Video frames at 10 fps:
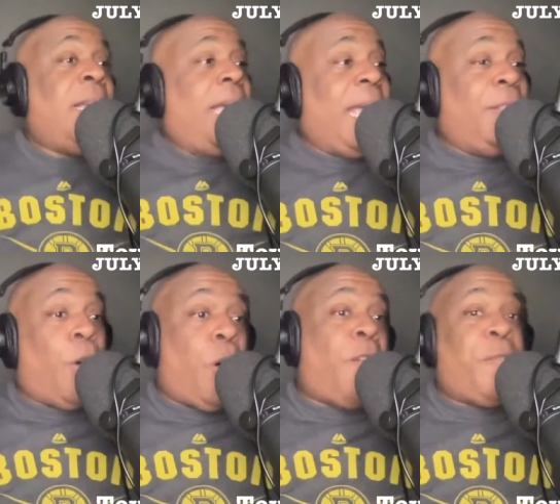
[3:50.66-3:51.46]
and
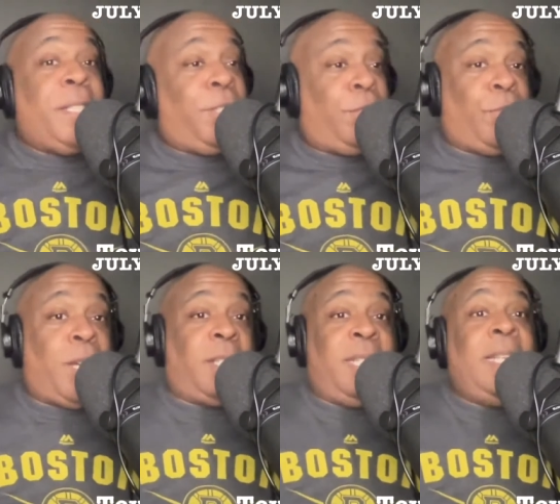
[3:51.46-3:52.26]
the offense is
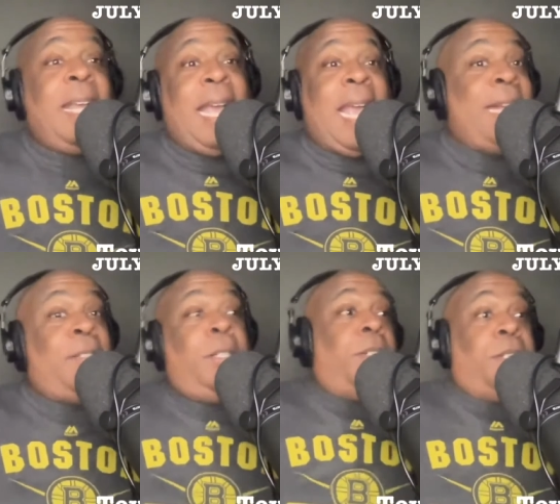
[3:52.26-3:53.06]
struggling
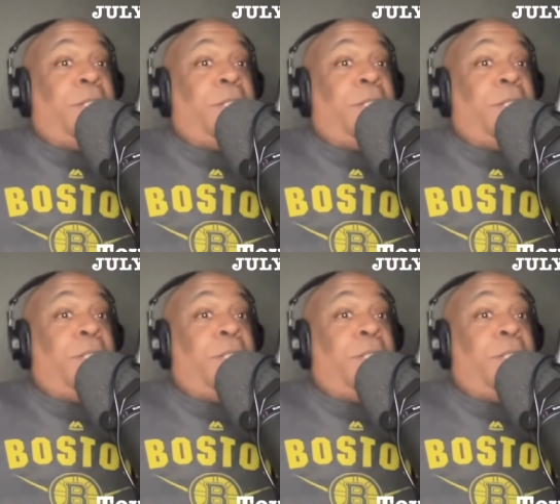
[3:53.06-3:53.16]
and